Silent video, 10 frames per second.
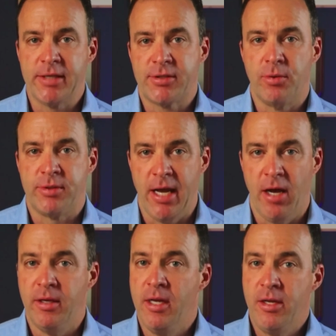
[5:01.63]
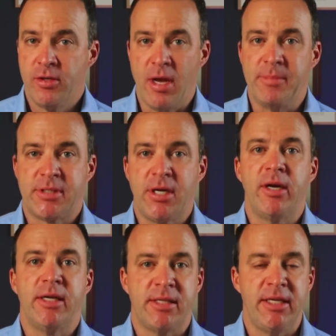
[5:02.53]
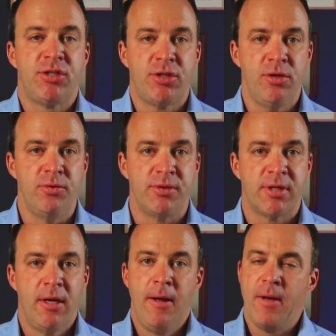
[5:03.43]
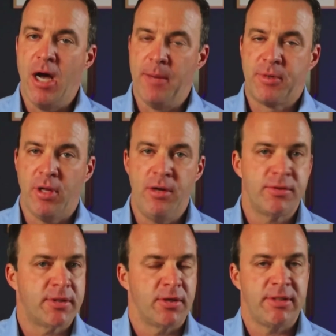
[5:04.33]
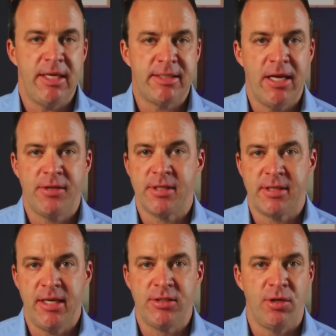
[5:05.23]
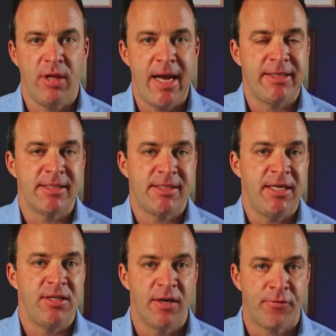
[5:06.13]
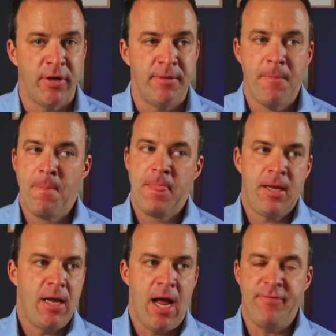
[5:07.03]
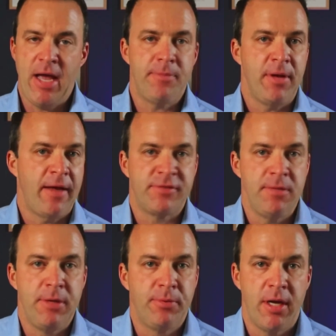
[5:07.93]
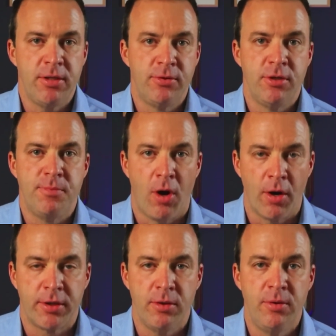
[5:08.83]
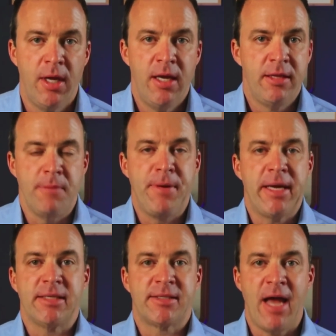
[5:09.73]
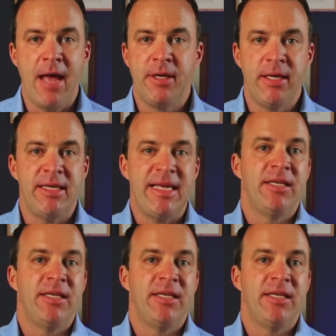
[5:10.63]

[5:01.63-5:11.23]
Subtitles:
hotel. So I'm serious. These shoes, up close, there's details and things you like to see different. I've seen people on YouTube argue that Beckett-Simonon is